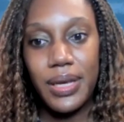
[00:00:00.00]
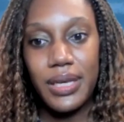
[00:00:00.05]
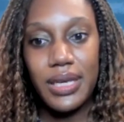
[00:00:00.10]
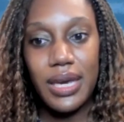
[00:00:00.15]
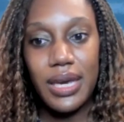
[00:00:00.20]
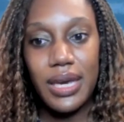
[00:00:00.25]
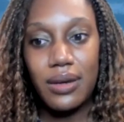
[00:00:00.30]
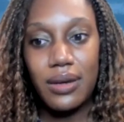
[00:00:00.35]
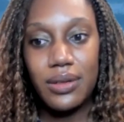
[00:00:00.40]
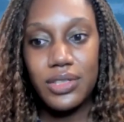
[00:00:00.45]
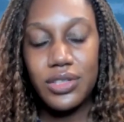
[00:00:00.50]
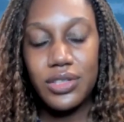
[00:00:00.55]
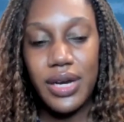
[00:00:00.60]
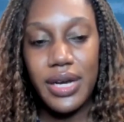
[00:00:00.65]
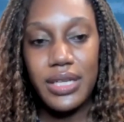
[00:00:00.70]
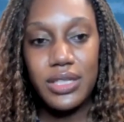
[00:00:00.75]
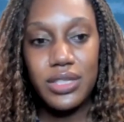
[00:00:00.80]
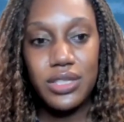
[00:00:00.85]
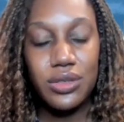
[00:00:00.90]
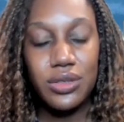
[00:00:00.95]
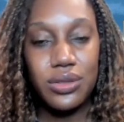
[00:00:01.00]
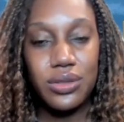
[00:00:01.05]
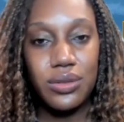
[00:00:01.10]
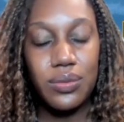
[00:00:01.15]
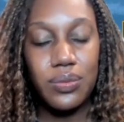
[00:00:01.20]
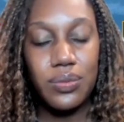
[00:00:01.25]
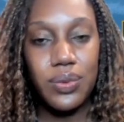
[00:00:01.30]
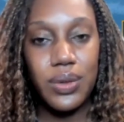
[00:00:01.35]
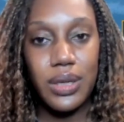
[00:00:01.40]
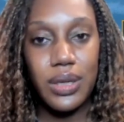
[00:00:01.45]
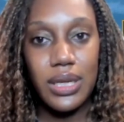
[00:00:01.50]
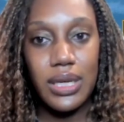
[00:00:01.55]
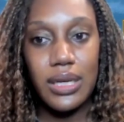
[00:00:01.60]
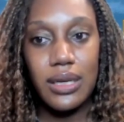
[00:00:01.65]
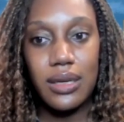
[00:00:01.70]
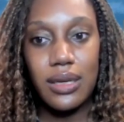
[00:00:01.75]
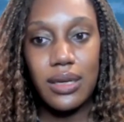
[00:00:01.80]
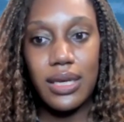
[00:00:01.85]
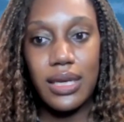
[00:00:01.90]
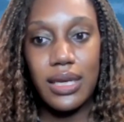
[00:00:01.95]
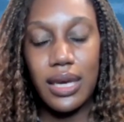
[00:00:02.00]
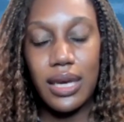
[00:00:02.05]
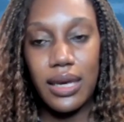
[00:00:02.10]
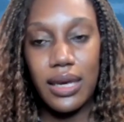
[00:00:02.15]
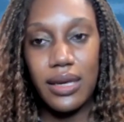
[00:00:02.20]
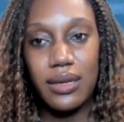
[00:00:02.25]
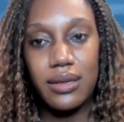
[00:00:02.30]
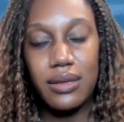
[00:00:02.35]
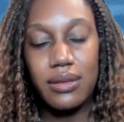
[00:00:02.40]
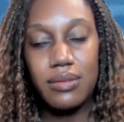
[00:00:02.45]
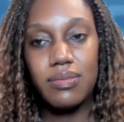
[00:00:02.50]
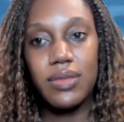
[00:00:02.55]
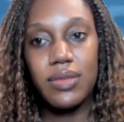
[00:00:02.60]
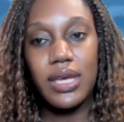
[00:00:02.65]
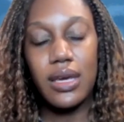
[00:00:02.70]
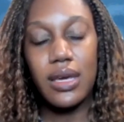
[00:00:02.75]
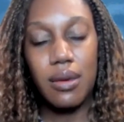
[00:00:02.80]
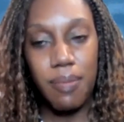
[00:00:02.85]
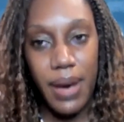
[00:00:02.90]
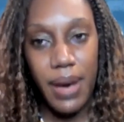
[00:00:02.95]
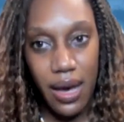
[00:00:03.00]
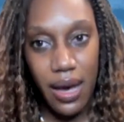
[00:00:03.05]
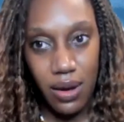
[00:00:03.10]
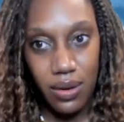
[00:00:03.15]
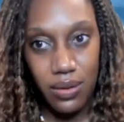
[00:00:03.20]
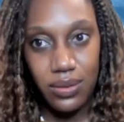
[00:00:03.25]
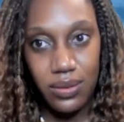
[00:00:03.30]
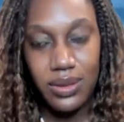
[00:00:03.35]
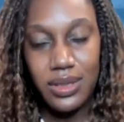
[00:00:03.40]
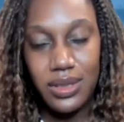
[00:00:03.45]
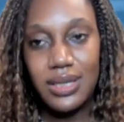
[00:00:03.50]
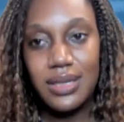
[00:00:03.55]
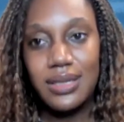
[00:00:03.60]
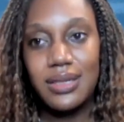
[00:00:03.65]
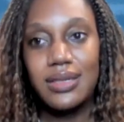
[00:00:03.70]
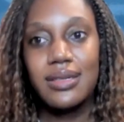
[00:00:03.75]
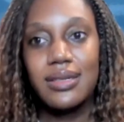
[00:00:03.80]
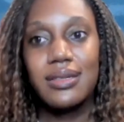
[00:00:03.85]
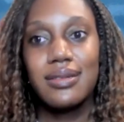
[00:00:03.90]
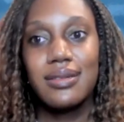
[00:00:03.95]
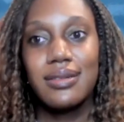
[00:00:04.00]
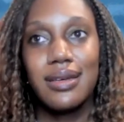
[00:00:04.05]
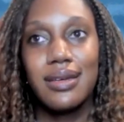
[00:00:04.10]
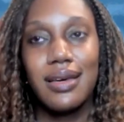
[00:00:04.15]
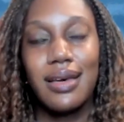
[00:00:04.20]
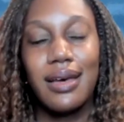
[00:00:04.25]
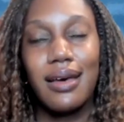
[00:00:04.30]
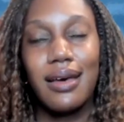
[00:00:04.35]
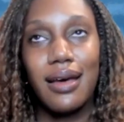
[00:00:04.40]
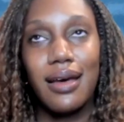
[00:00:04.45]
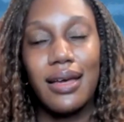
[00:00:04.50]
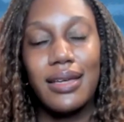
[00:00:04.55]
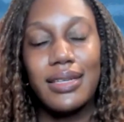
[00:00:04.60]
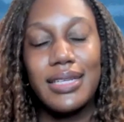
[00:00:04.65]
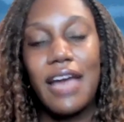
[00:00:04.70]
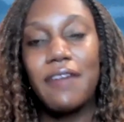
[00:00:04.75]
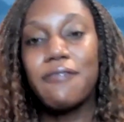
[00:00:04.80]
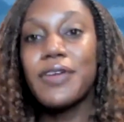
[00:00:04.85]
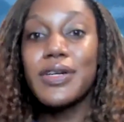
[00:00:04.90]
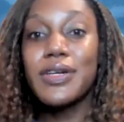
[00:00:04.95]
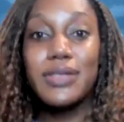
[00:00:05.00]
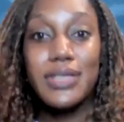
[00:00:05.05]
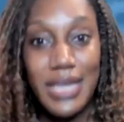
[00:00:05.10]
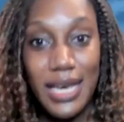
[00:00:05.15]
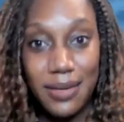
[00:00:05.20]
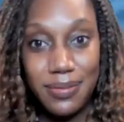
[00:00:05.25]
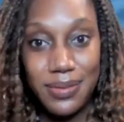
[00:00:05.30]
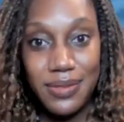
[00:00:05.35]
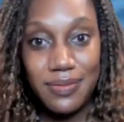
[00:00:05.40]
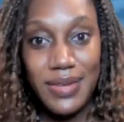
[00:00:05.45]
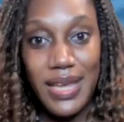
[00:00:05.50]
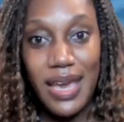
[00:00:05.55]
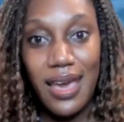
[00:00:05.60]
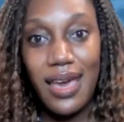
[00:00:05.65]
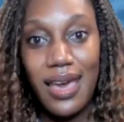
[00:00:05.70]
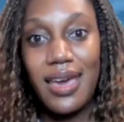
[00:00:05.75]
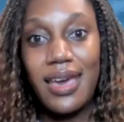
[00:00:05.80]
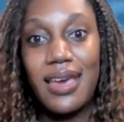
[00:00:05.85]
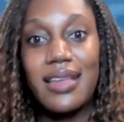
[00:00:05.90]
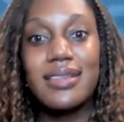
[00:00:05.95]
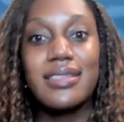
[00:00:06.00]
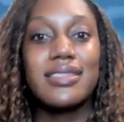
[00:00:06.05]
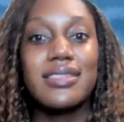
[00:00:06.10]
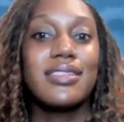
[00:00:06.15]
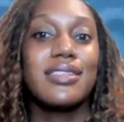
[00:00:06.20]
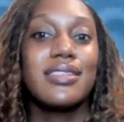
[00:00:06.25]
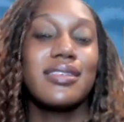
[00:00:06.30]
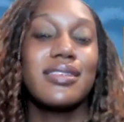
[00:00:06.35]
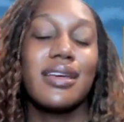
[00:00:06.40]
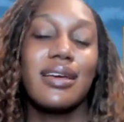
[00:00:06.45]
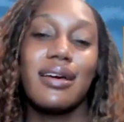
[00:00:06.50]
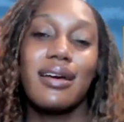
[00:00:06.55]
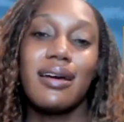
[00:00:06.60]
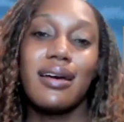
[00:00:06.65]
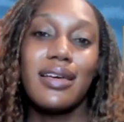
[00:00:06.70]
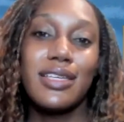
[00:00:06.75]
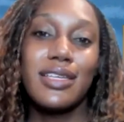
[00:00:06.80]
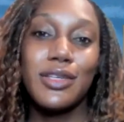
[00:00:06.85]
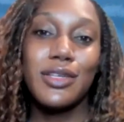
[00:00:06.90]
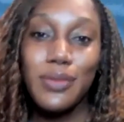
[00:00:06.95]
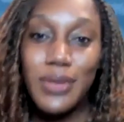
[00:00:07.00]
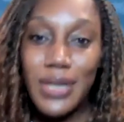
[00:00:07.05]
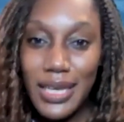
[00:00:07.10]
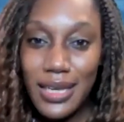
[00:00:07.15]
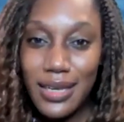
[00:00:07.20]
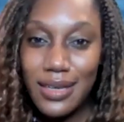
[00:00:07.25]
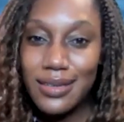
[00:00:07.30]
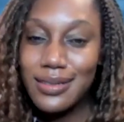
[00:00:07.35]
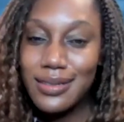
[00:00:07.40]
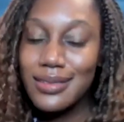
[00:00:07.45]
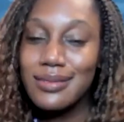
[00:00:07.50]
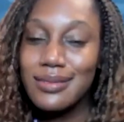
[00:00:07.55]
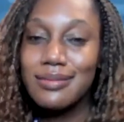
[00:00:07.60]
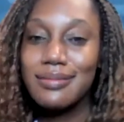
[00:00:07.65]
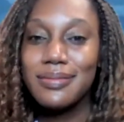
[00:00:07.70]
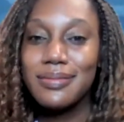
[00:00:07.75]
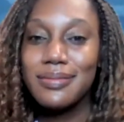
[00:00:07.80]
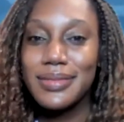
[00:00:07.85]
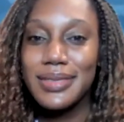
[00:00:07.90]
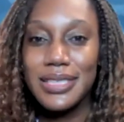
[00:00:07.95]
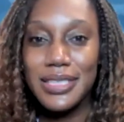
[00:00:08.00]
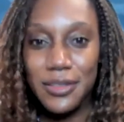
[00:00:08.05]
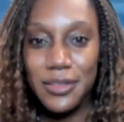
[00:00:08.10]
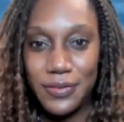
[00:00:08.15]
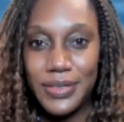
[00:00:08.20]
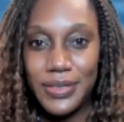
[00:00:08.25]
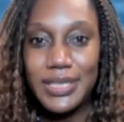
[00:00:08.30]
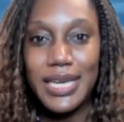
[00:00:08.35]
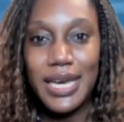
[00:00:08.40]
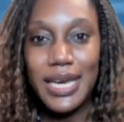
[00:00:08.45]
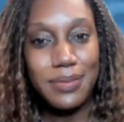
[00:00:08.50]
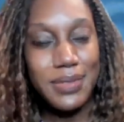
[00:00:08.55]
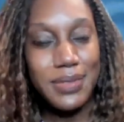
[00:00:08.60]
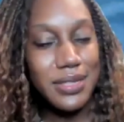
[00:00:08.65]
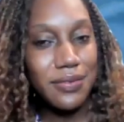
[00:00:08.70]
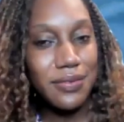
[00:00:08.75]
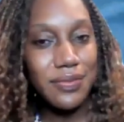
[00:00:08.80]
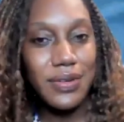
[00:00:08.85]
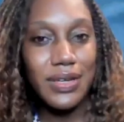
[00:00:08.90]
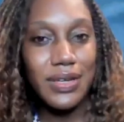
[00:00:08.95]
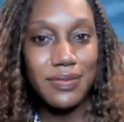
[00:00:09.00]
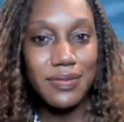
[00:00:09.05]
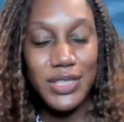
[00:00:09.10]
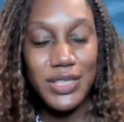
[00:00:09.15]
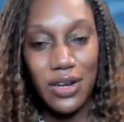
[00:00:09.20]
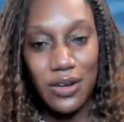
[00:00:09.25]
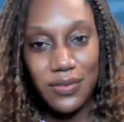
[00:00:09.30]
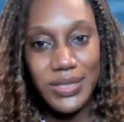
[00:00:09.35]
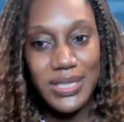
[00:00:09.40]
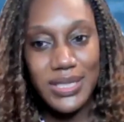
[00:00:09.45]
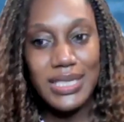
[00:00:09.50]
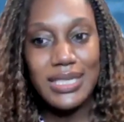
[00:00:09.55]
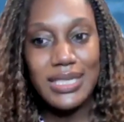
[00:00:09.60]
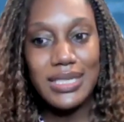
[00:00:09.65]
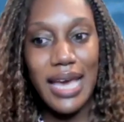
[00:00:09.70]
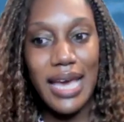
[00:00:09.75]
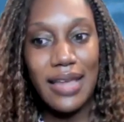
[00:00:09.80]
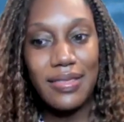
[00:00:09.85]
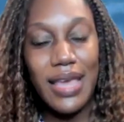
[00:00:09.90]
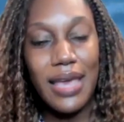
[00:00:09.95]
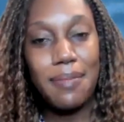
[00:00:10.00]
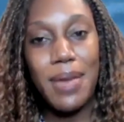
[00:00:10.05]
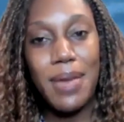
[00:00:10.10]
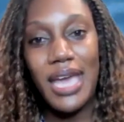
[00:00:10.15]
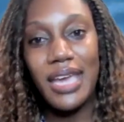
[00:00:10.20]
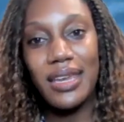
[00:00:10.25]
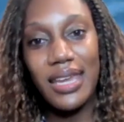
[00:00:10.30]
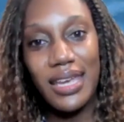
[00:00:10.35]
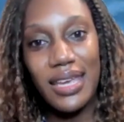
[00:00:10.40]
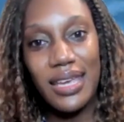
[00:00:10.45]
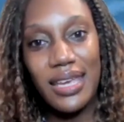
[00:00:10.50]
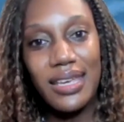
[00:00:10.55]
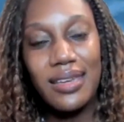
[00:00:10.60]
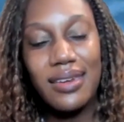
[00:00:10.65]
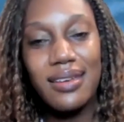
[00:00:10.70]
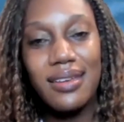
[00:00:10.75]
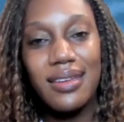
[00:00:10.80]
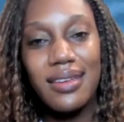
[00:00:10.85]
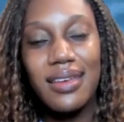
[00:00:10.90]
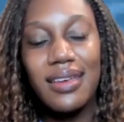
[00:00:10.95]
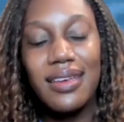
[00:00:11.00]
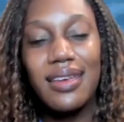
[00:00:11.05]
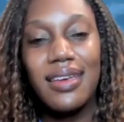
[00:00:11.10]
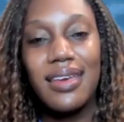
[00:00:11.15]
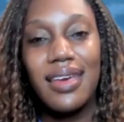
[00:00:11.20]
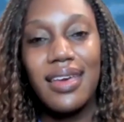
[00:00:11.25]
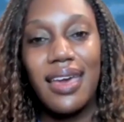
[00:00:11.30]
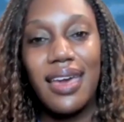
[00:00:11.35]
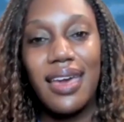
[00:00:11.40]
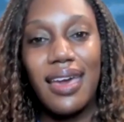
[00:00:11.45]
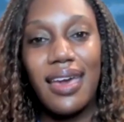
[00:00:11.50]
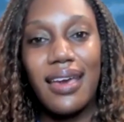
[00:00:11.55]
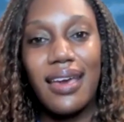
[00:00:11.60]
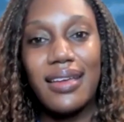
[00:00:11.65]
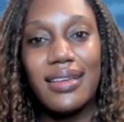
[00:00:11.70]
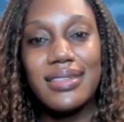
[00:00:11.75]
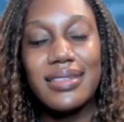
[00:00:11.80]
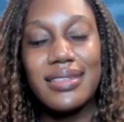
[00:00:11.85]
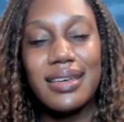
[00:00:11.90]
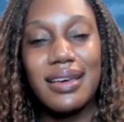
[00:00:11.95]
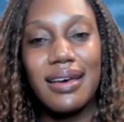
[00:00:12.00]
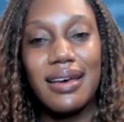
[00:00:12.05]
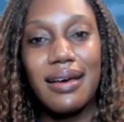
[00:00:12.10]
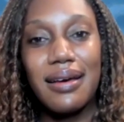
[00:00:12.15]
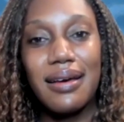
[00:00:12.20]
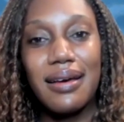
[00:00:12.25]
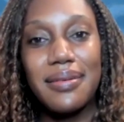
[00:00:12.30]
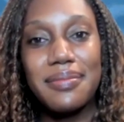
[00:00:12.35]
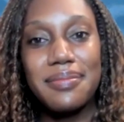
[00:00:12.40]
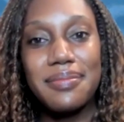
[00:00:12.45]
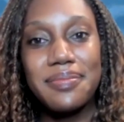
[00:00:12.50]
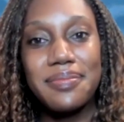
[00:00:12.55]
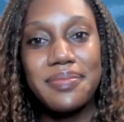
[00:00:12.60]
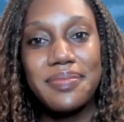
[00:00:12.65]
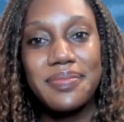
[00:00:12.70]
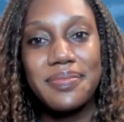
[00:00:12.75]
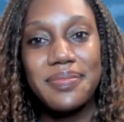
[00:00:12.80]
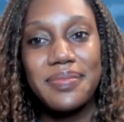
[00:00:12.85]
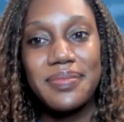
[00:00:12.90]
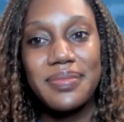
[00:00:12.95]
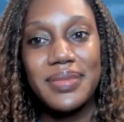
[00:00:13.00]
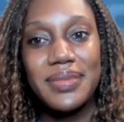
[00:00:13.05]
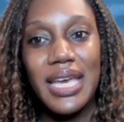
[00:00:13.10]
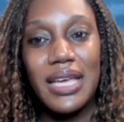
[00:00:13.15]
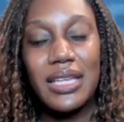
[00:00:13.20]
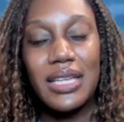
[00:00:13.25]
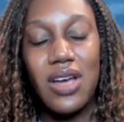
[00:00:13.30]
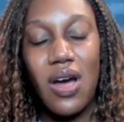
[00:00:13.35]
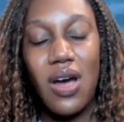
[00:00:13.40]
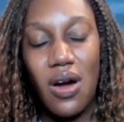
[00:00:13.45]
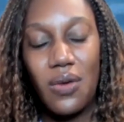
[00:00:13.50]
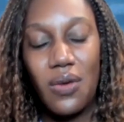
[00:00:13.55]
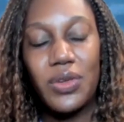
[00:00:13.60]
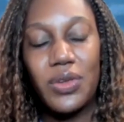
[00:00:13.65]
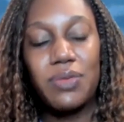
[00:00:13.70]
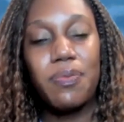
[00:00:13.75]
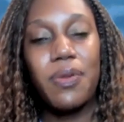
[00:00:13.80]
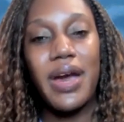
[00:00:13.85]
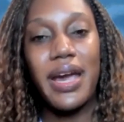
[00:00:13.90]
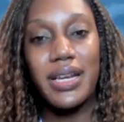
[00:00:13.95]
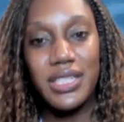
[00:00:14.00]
yeah, I try to really, again, think about diverse types of dads, unique, different types of services that they may need, and talk with